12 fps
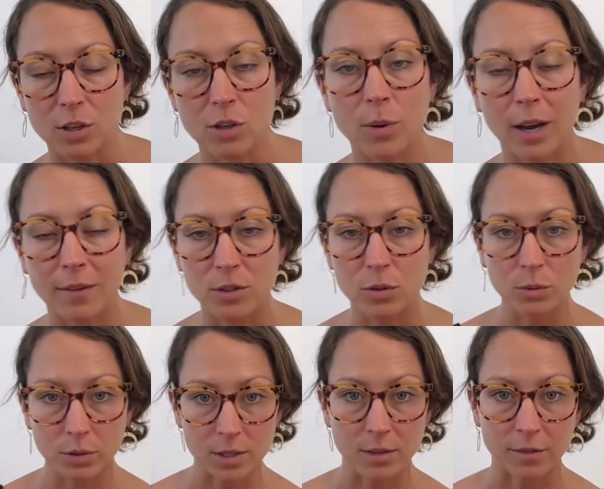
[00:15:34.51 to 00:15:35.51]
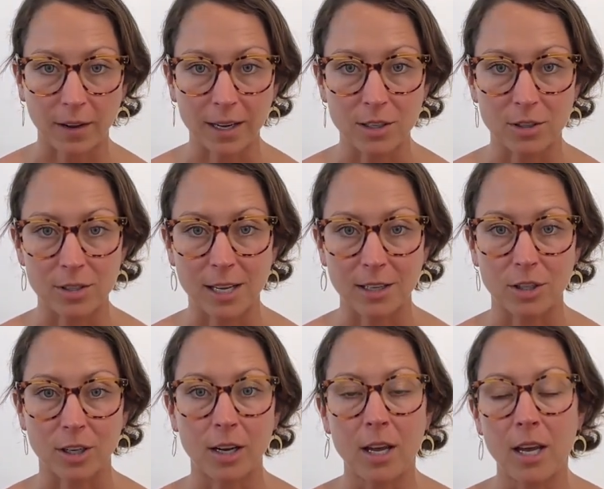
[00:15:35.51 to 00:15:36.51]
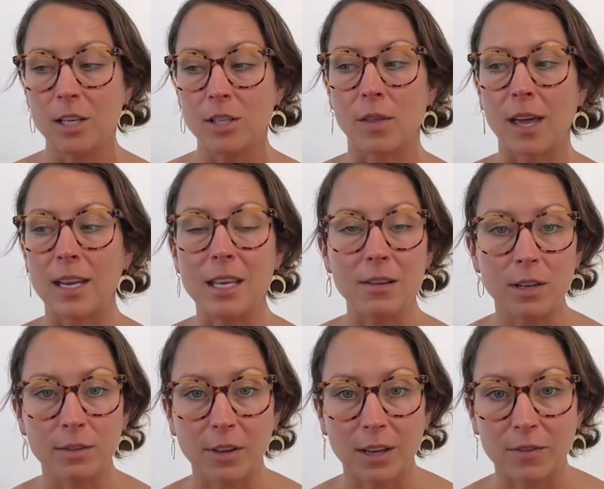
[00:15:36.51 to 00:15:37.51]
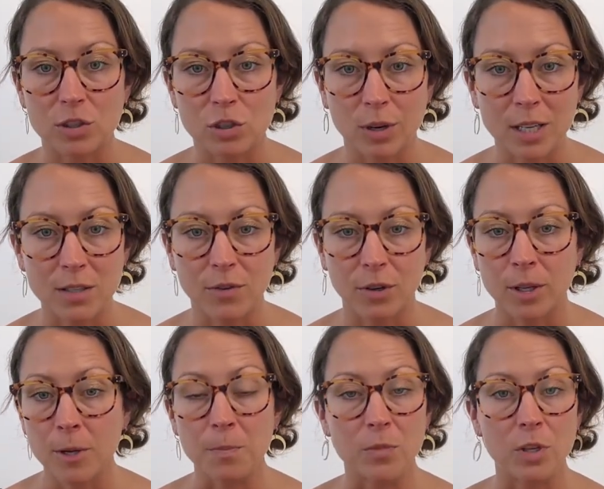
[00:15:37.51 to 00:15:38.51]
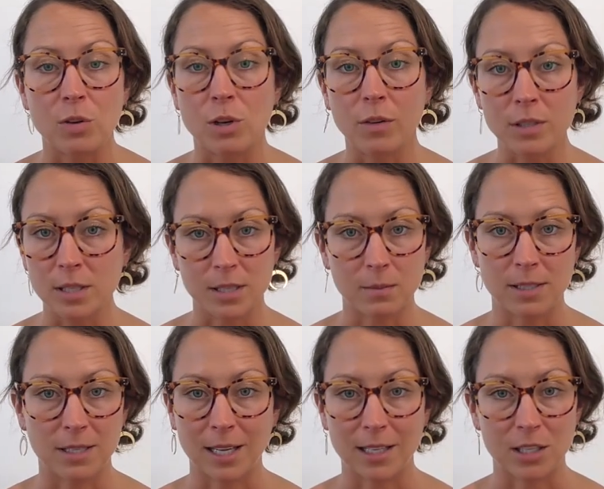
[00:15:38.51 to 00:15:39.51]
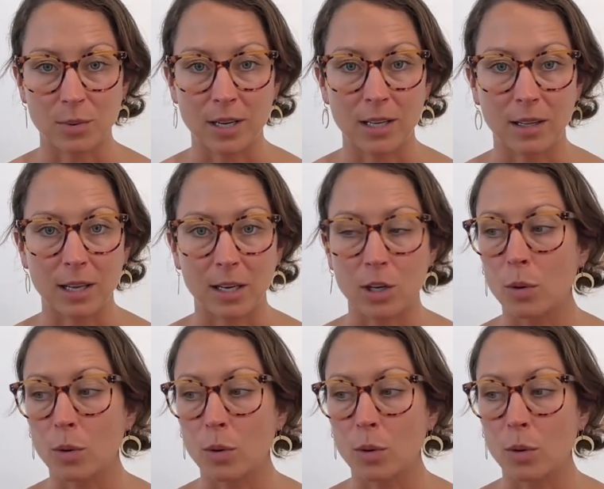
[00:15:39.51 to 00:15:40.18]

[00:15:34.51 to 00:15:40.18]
You have tools to find your center, so that even if life is stressful, your nervous system doesn't get dysregulated.